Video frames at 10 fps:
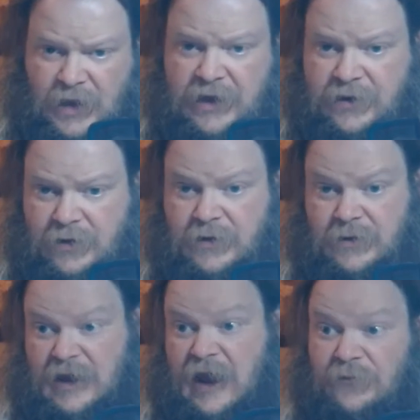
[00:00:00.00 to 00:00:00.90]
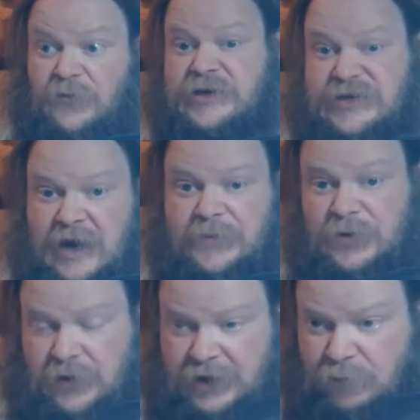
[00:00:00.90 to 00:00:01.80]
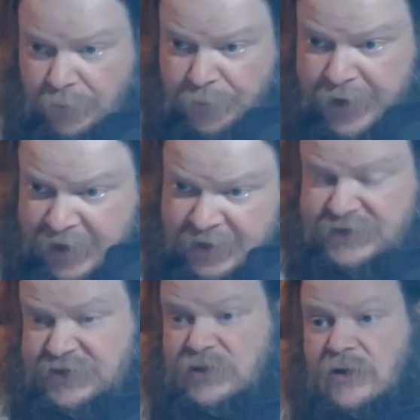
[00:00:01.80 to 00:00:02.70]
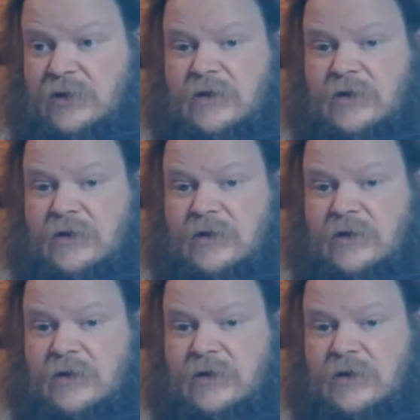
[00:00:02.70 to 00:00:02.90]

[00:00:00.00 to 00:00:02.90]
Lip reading: And every chapter he repeats